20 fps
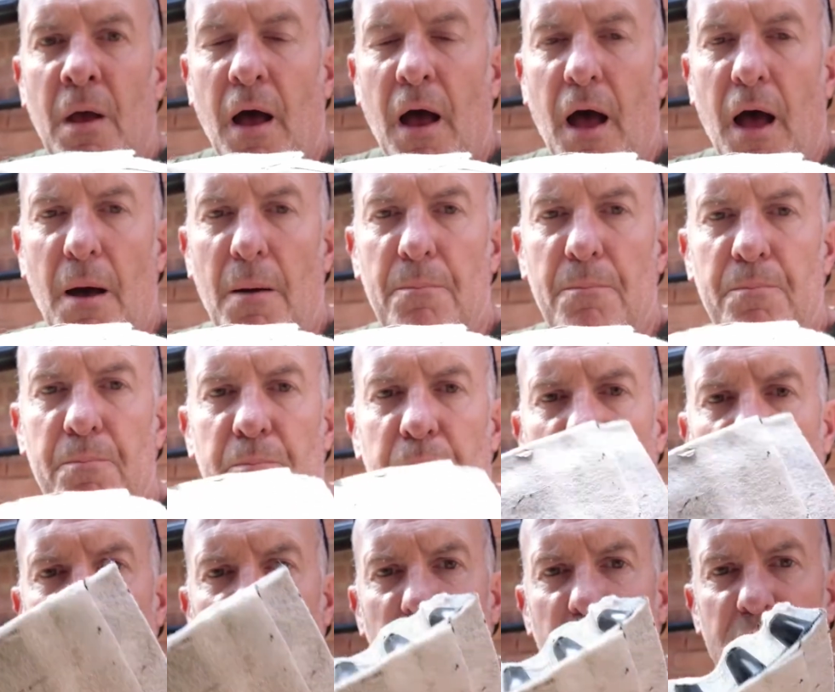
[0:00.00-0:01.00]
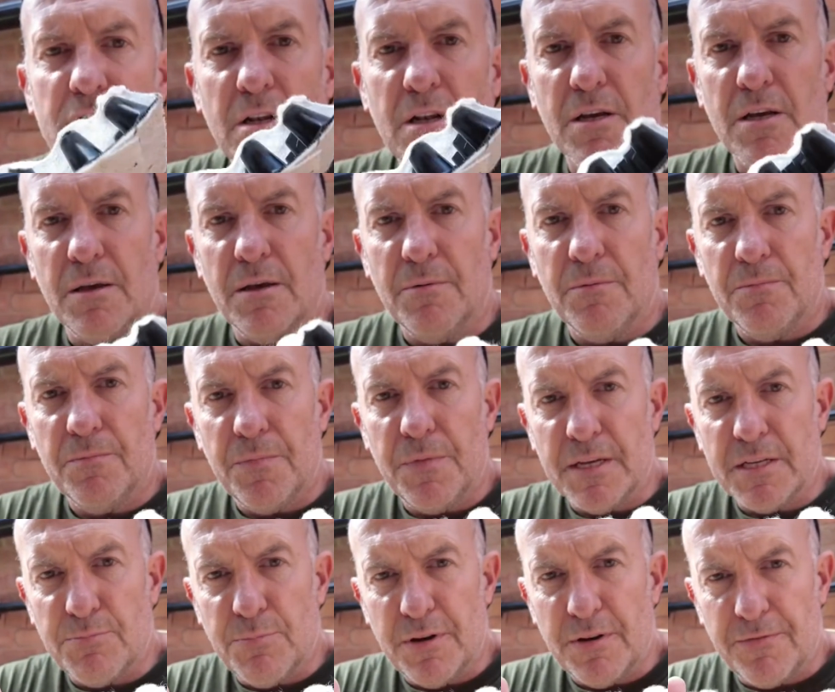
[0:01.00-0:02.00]
But recently
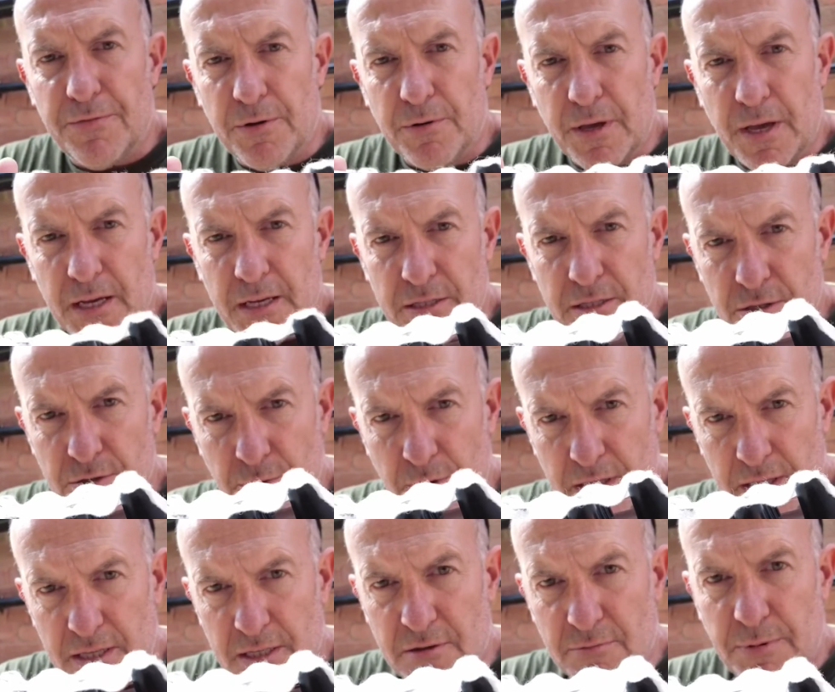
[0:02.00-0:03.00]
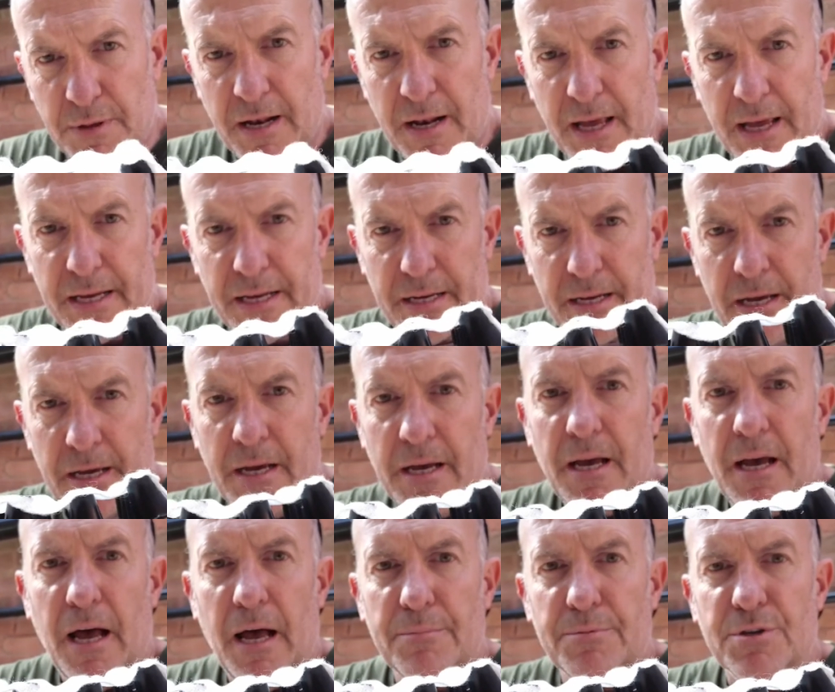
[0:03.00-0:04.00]
there's been a few cases where these have been laid
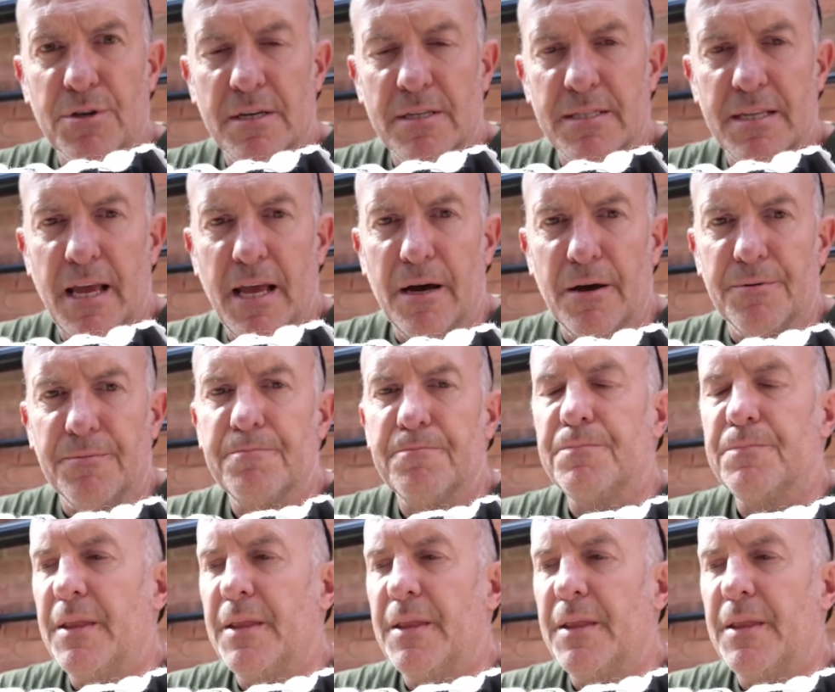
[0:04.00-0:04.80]
upside down.